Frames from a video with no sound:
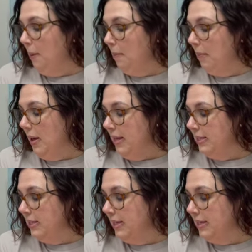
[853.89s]

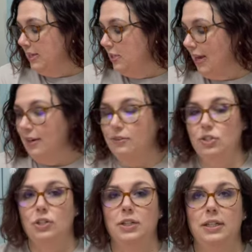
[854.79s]
But let's kind of
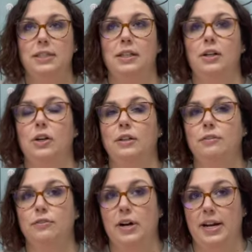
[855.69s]
start on
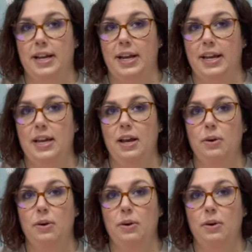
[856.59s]
Friday.